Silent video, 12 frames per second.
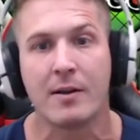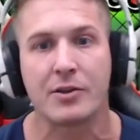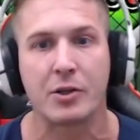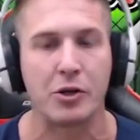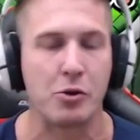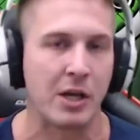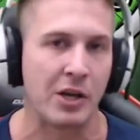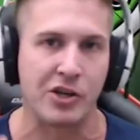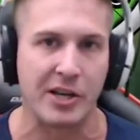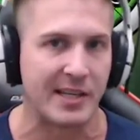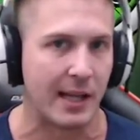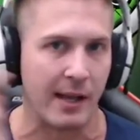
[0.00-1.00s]
So you can
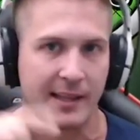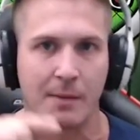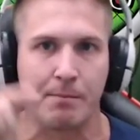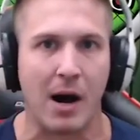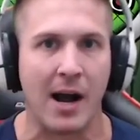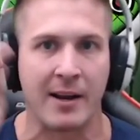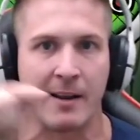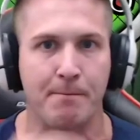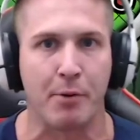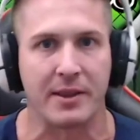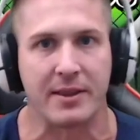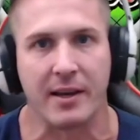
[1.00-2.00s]
just click the button and
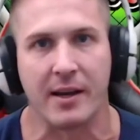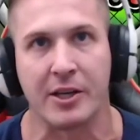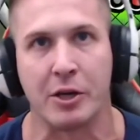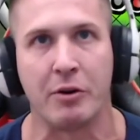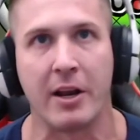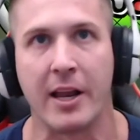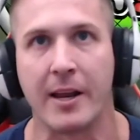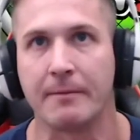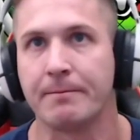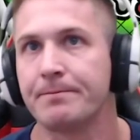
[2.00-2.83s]
put the unit in.